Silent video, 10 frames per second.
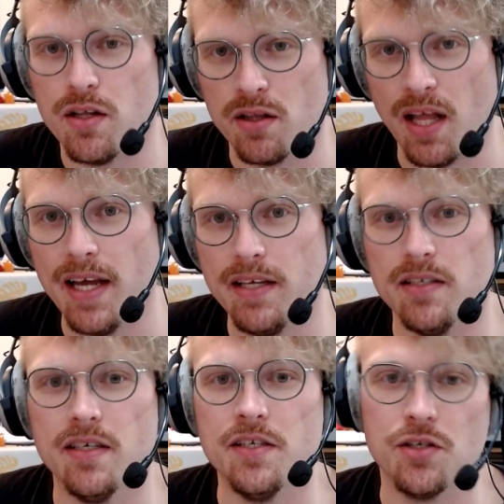light
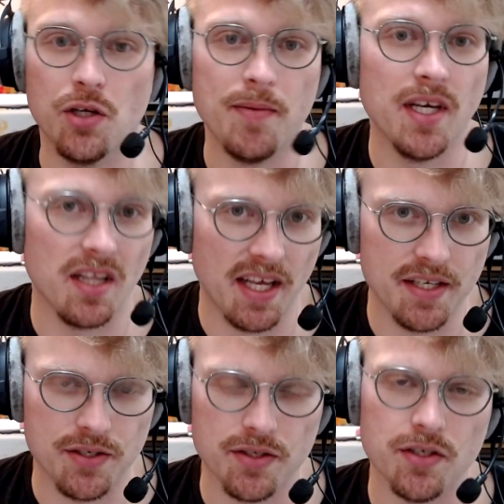is going to be a
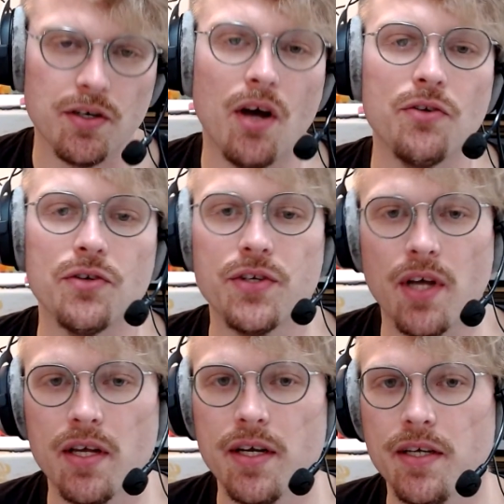laser.
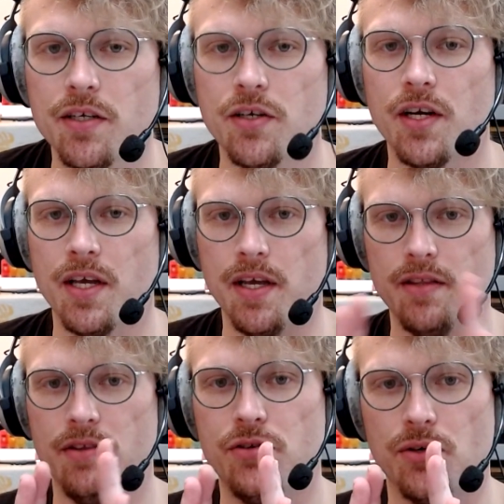Ultrasonic, you're going to
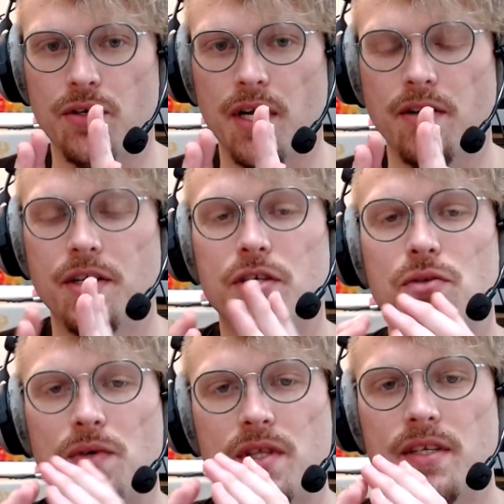hit certain
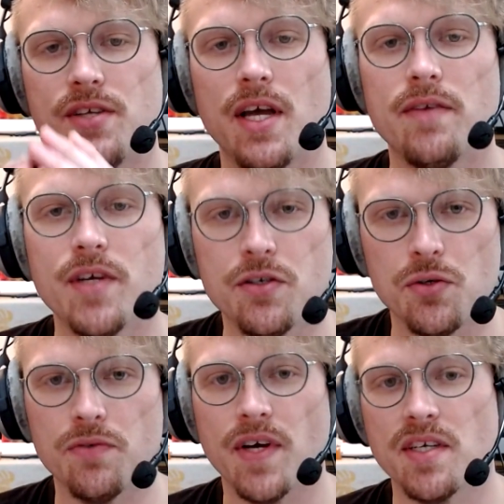areas with inside of it
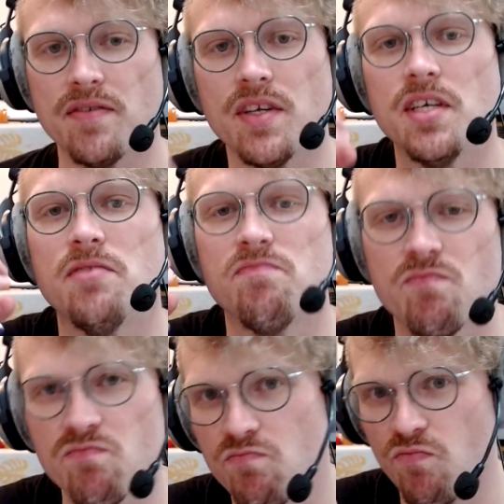to effectively
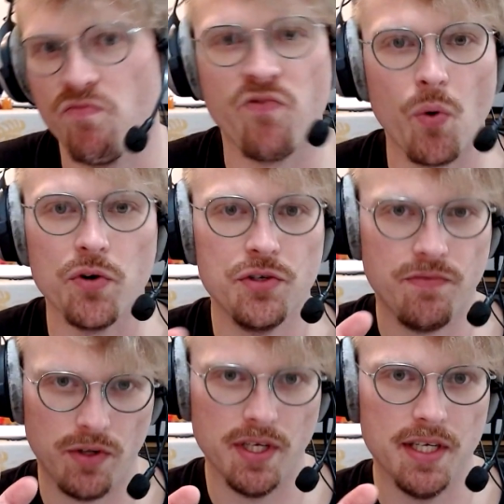
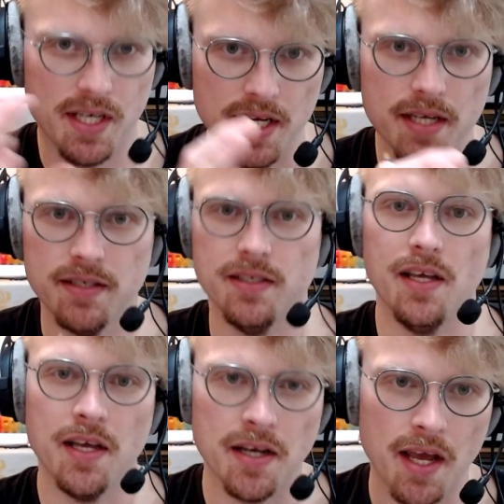forcefully heat
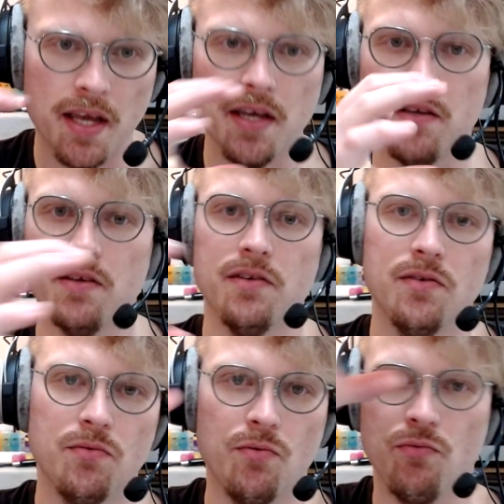in a
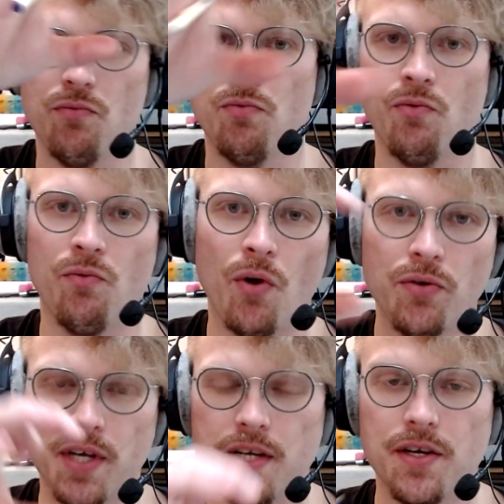
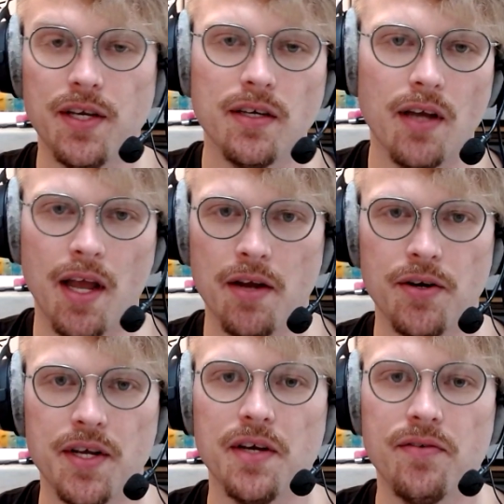rotating
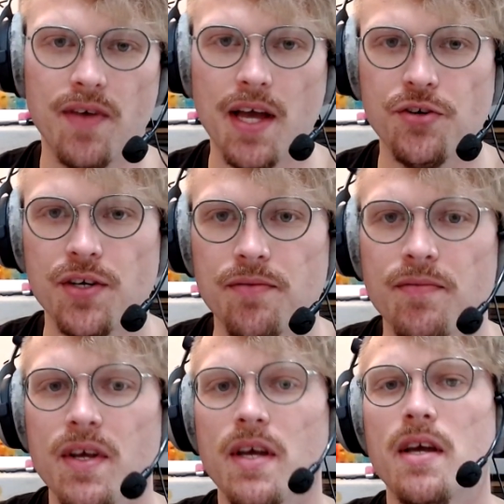area
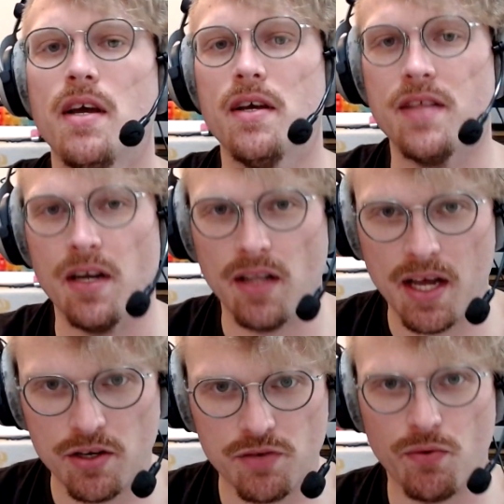fashion that
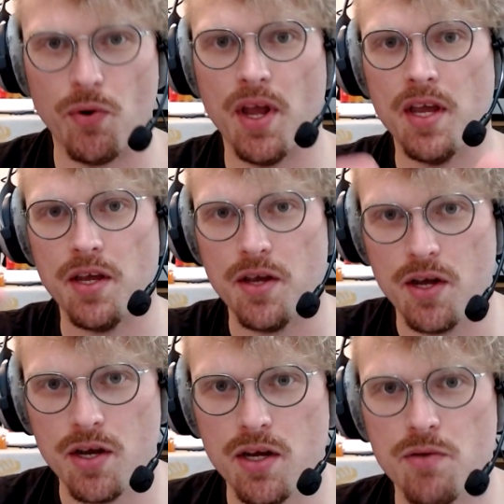allows for a
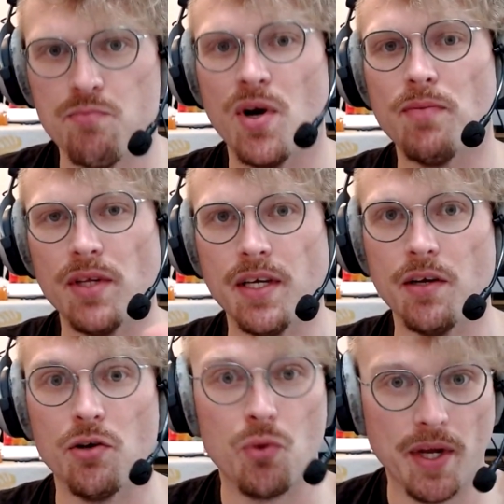
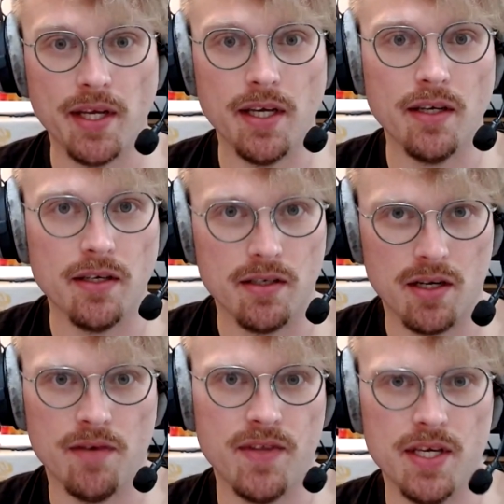bubbling, quickening
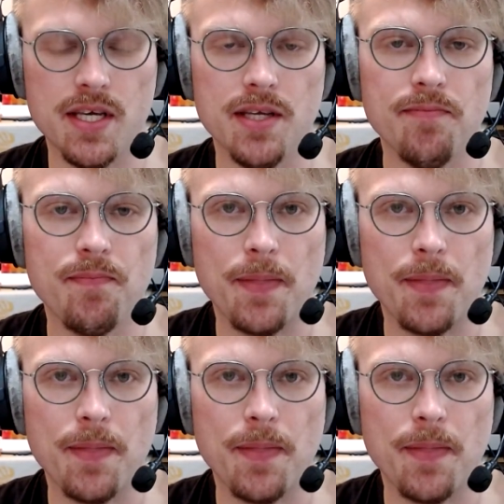of the heat.